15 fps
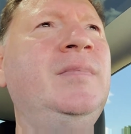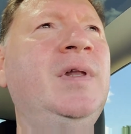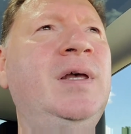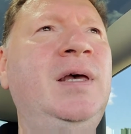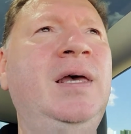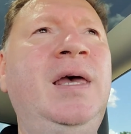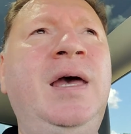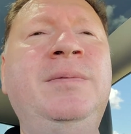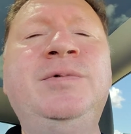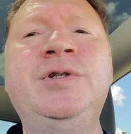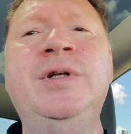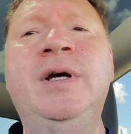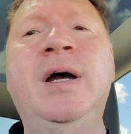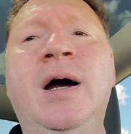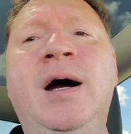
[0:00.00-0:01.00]
he came to
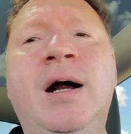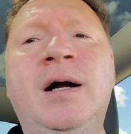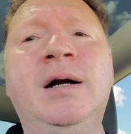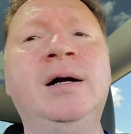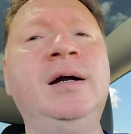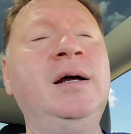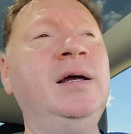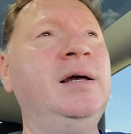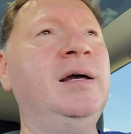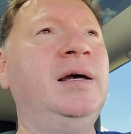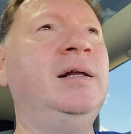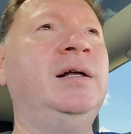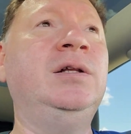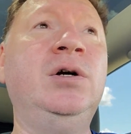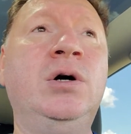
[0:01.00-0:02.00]
the car
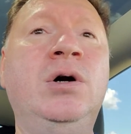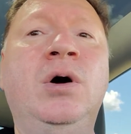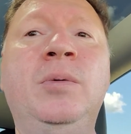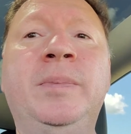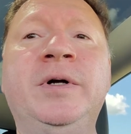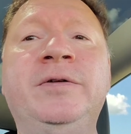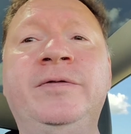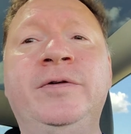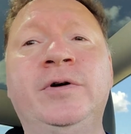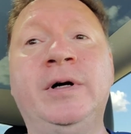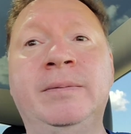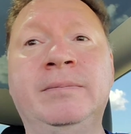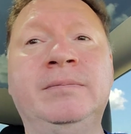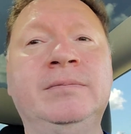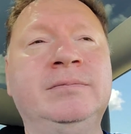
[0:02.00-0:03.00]
and a door opened for
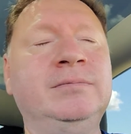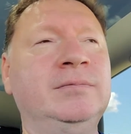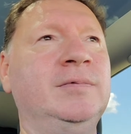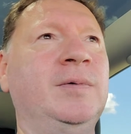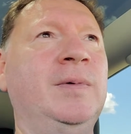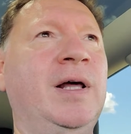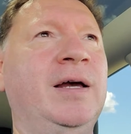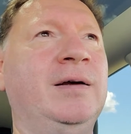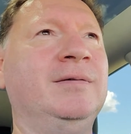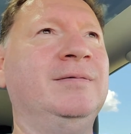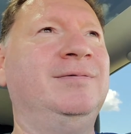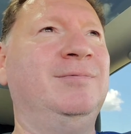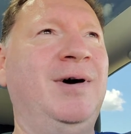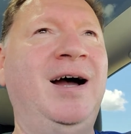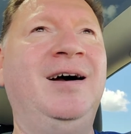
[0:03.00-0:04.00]
him. I'm like,
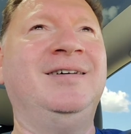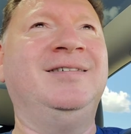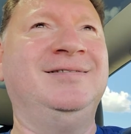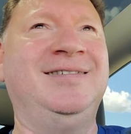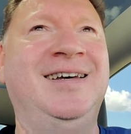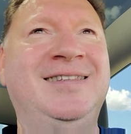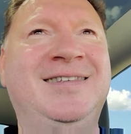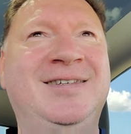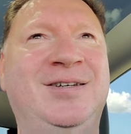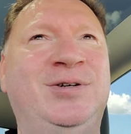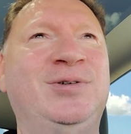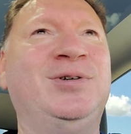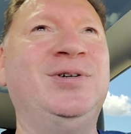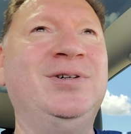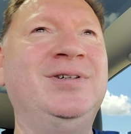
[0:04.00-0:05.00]
wow, that's
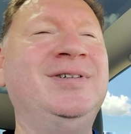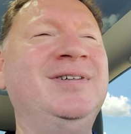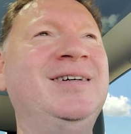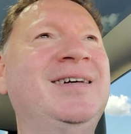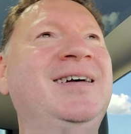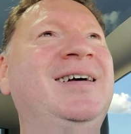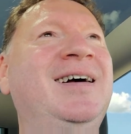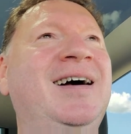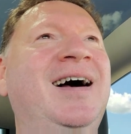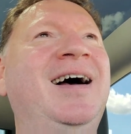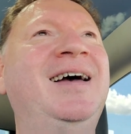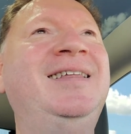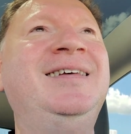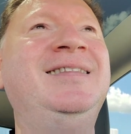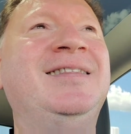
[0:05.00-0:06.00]
cool.
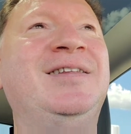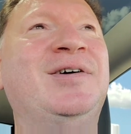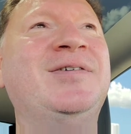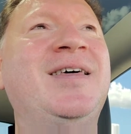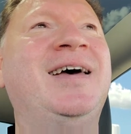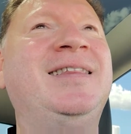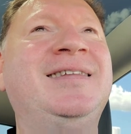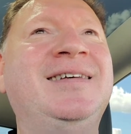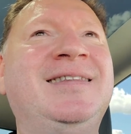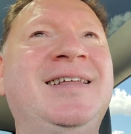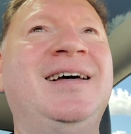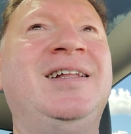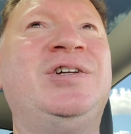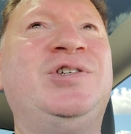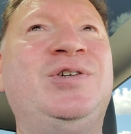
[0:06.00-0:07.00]
I didn't know that
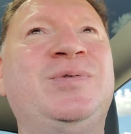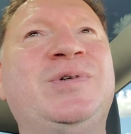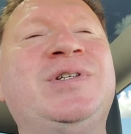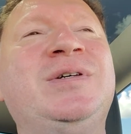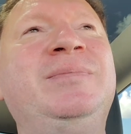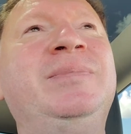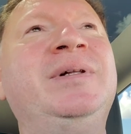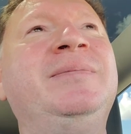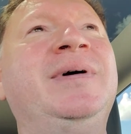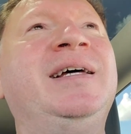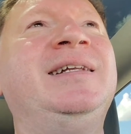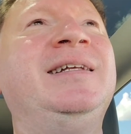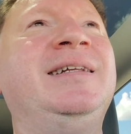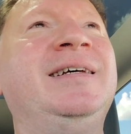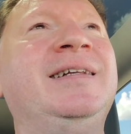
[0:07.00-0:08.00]
technology was
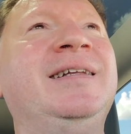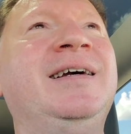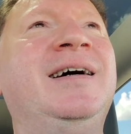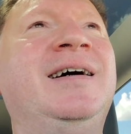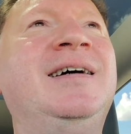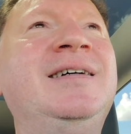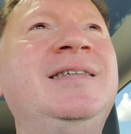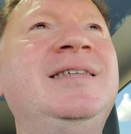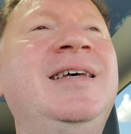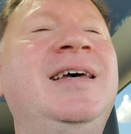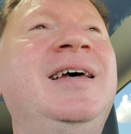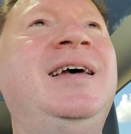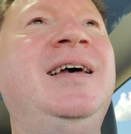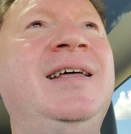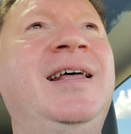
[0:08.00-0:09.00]
implemented in cars.
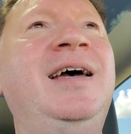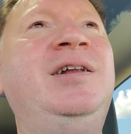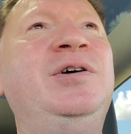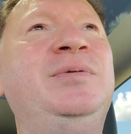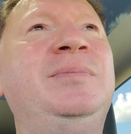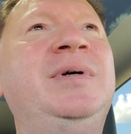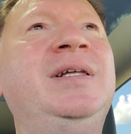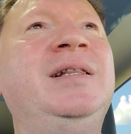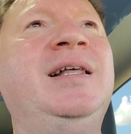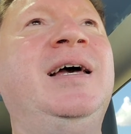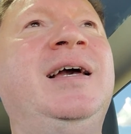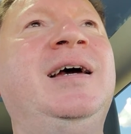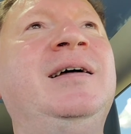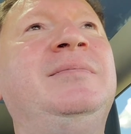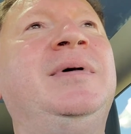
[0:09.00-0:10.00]
And I don't mean
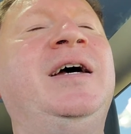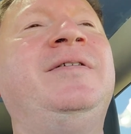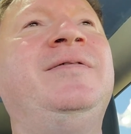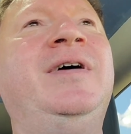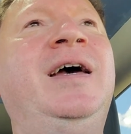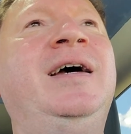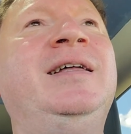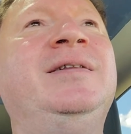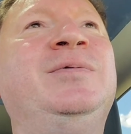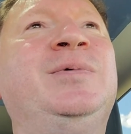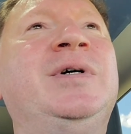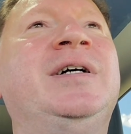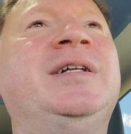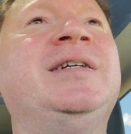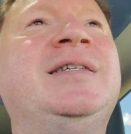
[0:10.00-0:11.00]
like on my van
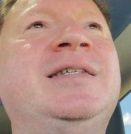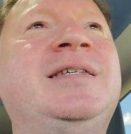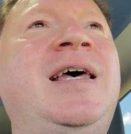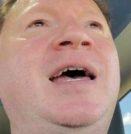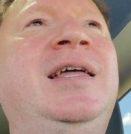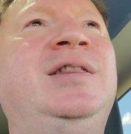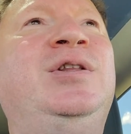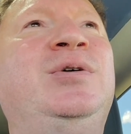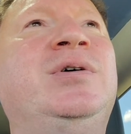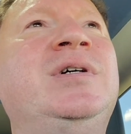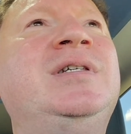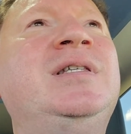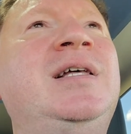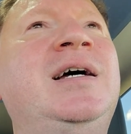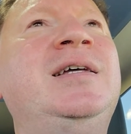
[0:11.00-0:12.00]
where the side door
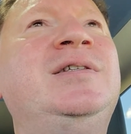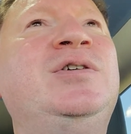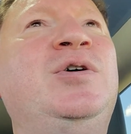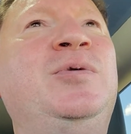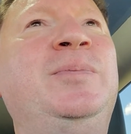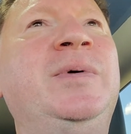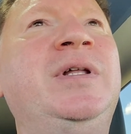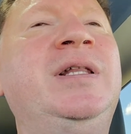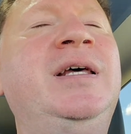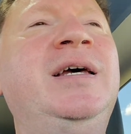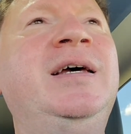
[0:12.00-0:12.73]
slides open.